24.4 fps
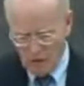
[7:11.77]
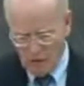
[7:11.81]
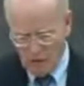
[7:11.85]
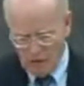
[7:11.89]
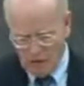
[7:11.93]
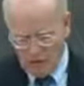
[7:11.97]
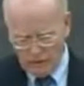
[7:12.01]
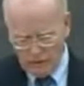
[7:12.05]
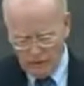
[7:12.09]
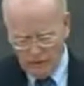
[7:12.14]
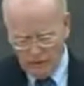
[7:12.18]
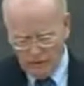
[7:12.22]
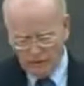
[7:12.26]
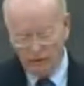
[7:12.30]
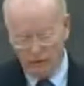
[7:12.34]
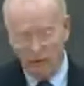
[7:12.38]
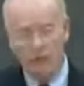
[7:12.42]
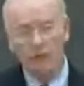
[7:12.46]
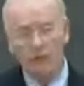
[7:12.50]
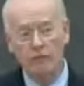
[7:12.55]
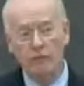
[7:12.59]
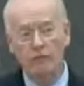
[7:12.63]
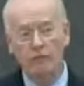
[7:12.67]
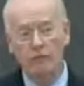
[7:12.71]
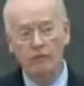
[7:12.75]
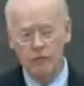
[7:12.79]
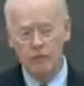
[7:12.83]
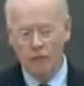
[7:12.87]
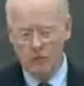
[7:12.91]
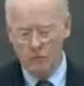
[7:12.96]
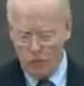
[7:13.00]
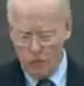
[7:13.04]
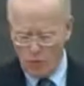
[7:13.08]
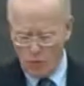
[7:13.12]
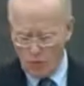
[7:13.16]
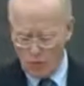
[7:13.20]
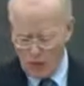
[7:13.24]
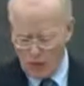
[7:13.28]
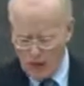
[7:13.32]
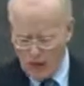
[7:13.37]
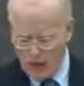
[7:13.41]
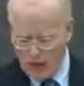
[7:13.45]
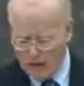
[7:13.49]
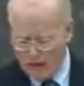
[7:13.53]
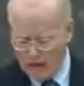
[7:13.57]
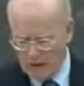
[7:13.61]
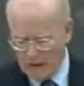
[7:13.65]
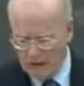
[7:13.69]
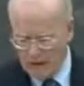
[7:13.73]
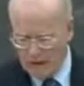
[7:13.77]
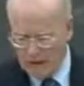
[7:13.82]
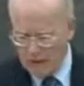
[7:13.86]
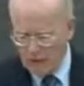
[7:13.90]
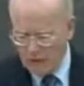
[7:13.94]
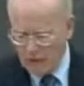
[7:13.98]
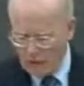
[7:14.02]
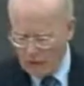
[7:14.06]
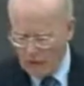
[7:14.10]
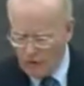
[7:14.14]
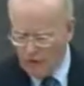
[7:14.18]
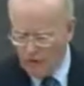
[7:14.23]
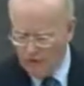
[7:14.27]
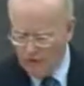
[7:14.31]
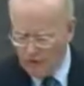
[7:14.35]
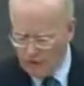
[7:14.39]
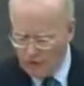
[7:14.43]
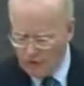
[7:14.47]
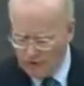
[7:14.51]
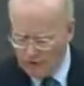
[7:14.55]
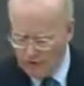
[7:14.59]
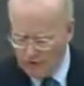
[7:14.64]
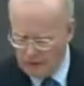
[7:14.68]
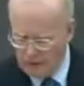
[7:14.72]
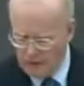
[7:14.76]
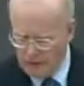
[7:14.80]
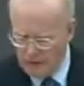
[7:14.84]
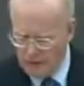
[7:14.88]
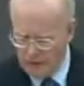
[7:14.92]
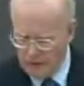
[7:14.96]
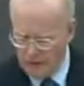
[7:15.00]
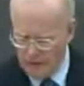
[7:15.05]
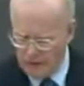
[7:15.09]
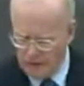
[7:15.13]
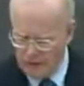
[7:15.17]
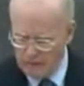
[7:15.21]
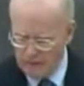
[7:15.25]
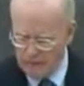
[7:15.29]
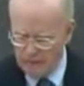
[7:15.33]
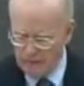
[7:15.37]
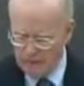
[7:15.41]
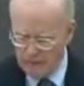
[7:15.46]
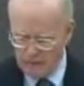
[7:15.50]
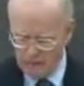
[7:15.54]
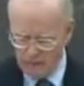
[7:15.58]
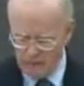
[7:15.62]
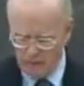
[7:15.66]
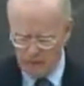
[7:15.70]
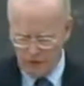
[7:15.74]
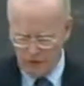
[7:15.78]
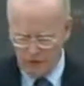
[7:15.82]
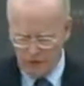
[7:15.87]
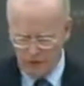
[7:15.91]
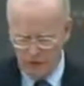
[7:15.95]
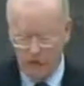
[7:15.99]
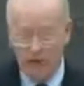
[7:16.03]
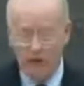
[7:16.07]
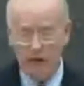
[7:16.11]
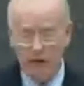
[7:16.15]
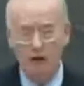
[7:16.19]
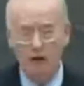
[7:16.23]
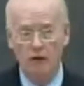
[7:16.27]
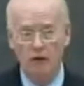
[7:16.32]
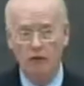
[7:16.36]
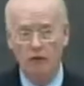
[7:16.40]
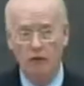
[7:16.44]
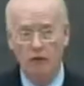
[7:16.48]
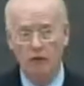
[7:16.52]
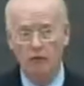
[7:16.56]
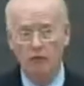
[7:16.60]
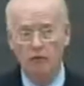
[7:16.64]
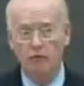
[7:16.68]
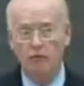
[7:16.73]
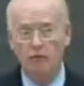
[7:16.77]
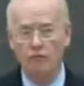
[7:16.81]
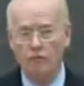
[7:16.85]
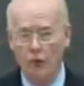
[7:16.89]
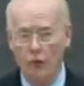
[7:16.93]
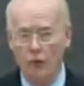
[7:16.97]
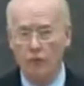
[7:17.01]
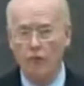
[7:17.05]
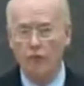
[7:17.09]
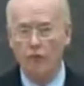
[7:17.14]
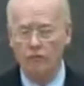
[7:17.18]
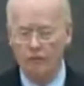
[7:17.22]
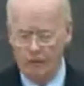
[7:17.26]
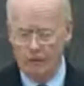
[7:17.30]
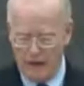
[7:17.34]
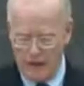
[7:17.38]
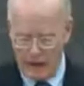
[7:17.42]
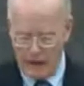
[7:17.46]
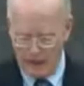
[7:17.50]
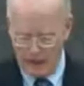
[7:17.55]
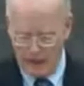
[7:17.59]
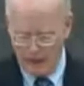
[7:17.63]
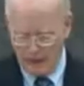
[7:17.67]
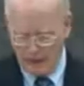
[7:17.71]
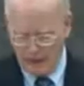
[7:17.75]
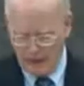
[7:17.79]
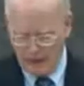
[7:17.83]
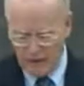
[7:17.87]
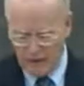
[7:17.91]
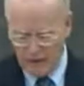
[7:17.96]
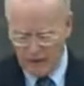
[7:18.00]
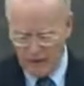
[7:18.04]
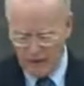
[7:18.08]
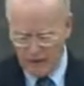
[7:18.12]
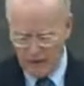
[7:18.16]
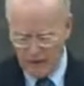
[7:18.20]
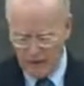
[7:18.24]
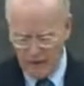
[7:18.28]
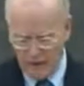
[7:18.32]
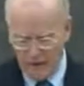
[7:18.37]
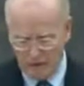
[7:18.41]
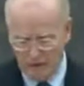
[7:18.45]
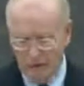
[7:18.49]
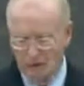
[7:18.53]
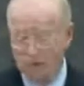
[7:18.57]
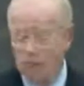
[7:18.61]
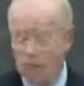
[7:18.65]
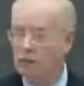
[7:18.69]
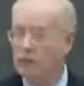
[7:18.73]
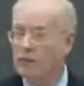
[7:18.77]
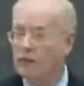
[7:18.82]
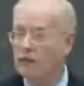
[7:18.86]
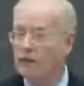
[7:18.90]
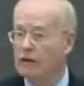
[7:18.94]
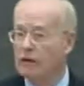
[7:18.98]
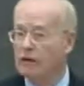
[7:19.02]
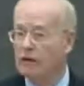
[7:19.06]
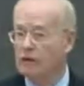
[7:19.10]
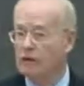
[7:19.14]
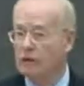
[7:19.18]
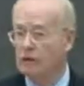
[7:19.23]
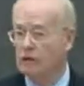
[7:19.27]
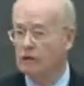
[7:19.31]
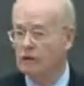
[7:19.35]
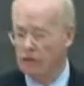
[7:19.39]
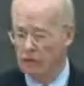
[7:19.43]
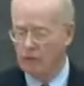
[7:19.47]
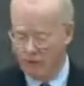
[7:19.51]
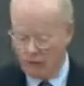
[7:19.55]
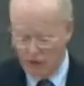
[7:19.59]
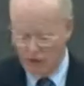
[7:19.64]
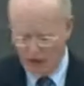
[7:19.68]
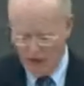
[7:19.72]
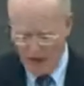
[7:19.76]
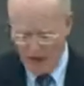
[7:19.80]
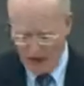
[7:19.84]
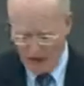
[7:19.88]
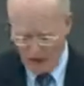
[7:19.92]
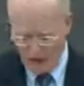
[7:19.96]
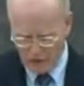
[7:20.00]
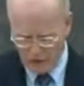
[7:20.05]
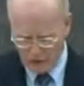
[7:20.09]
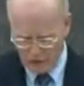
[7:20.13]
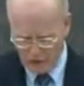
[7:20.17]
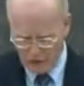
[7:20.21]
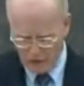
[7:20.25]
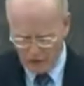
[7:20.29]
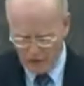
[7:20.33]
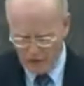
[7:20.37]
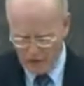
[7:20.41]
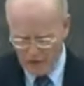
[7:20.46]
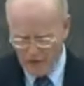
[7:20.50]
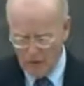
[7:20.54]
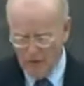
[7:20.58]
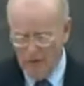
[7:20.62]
We can now see furthermore that some political and military leaders are so fanatically infected with these perverted values